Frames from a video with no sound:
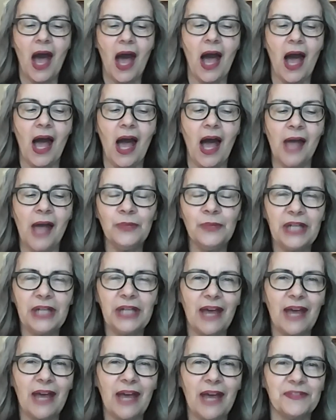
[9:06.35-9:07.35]
I would
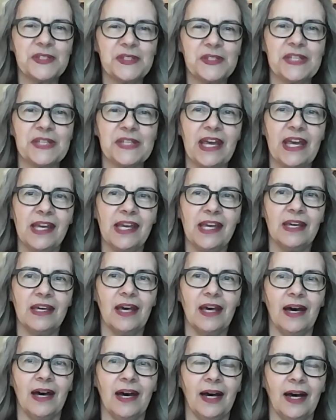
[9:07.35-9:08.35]
have to say
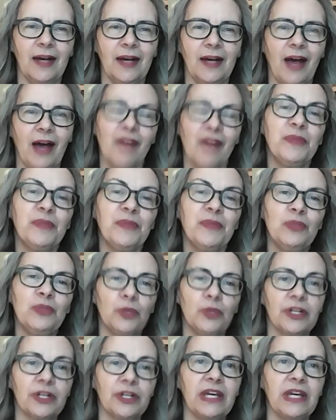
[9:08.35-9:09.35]
I've been
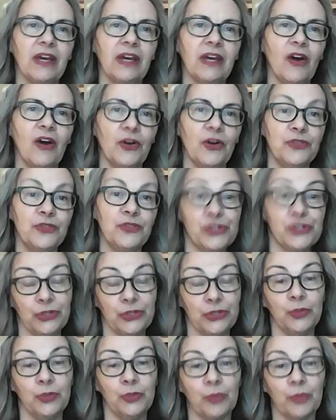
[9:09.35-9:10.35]
working on
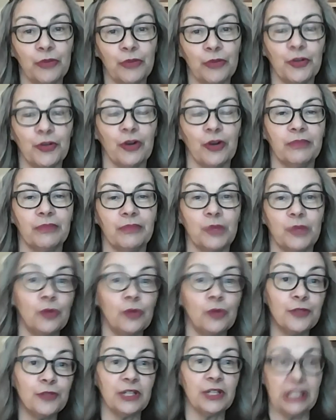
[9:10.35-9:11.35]
Zoom for
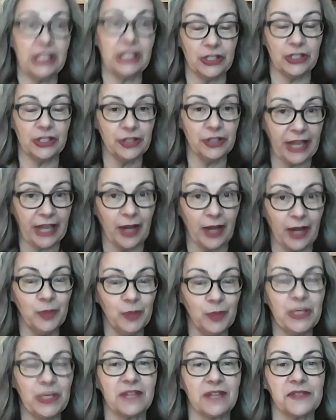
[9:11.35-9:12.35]
over a year now
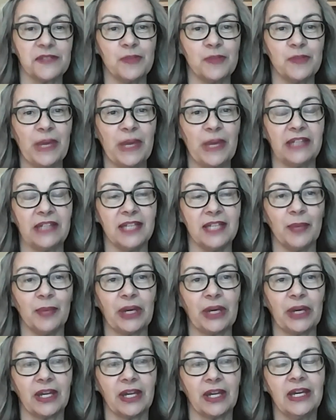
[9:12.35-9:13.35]
because of the
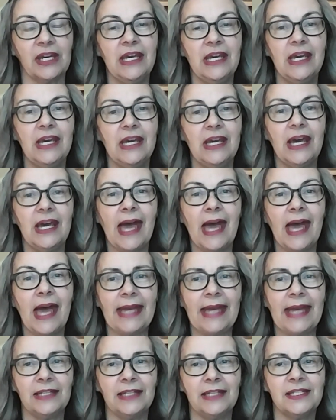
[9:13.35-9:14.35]
pandemic.
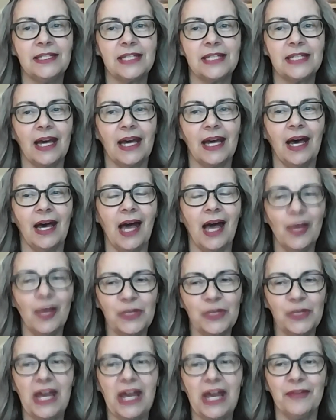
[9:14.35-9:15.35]
And I
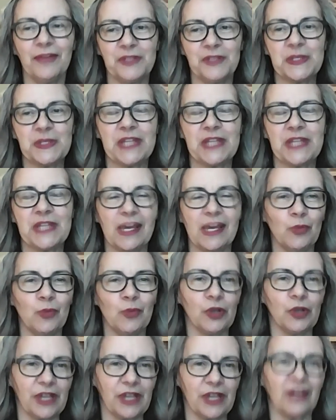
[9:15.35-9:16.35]
would have to say
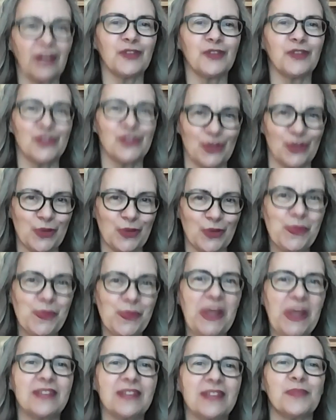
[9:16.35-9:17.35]
working on Zoom
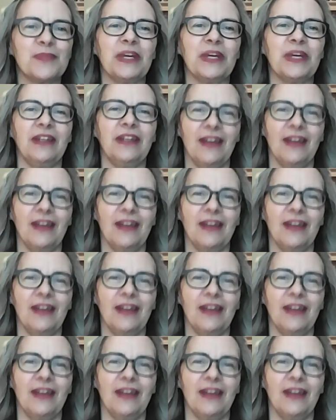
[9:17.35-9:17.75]
has been